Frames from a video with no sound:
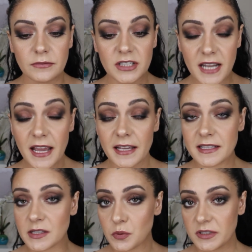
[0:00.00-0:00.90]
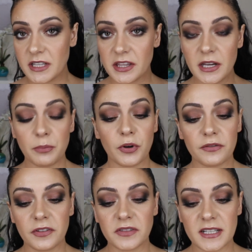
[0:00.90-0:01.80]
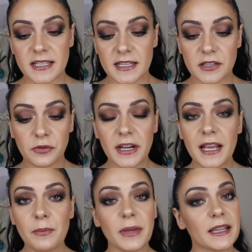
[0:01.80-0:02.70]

today it's 23.56 gram,